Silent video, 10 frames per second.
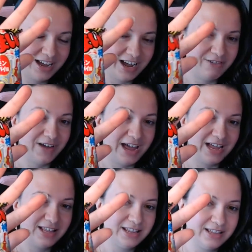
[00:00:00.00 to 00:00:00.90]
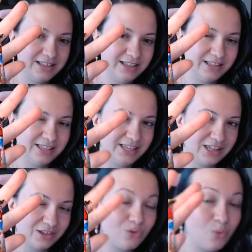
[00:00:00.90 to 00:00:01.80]
I've had
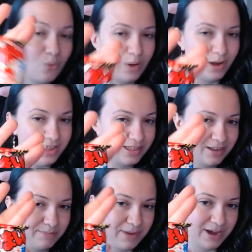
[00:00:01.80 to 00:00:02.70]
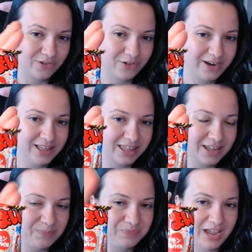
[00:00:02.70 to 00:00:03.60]
this twice in past crates
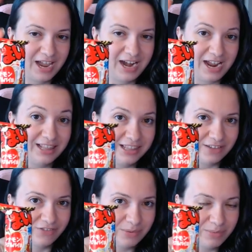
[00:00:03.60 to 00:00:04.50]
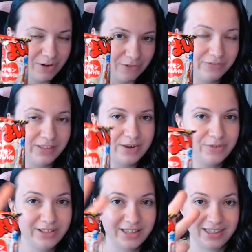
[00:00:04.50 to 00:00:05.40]
and I love them. They're
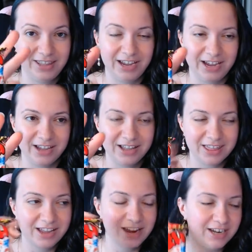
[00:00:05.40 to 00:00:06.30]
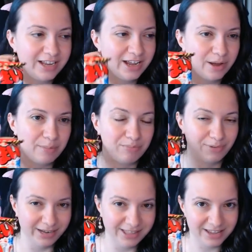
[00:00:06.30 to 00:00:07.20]
flavored stick. It's kind of like a
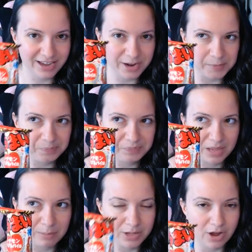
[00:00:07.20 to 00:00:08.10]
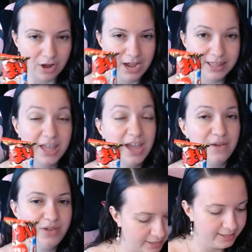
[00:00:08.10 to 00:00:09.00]
breadstick, but not as
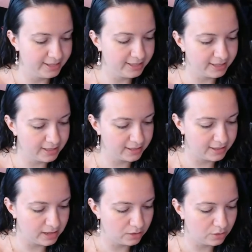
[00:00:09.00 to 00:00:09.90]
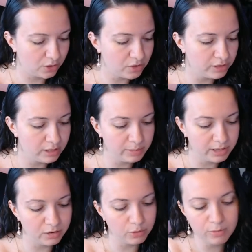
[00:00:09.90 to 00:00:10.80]
heavy. This is the Tokyo
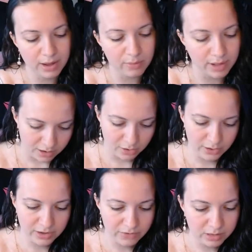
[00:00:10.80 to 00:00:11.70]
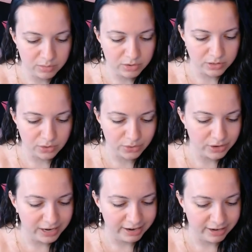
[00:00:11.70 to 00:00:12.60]
Limited Umaiwa. Only available in the Tokyo
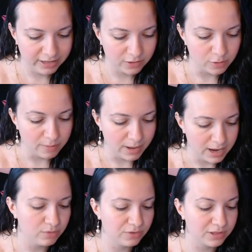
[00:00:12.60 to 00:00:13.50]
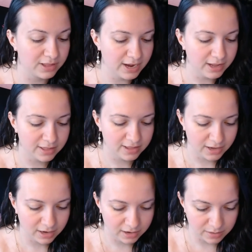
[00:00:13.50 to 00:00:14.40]
area, this Umaiwa snack
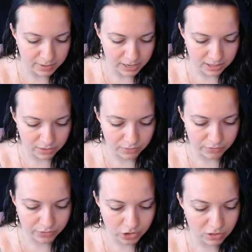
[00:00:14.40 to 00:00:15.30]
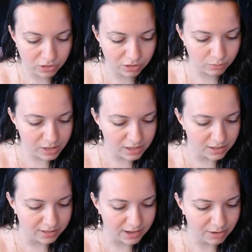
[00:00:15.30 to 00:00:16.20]
stick combines a refreshing sweet
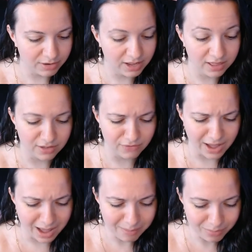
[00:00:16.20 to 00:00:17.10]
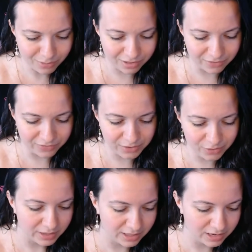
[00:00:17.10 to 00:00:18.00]
and sour taste of apples, the flavor
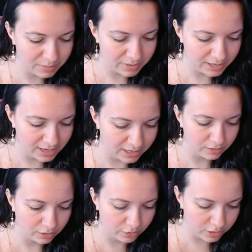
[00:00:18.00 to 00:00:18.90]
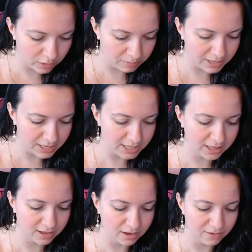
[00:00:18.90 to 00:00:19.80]
of cinnamon, and the
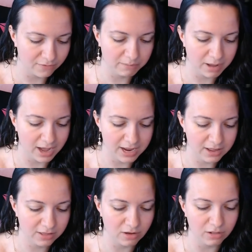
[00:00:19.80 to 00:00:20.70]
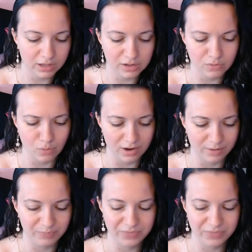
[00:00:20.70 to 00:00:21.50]
crispiness of pies all in one.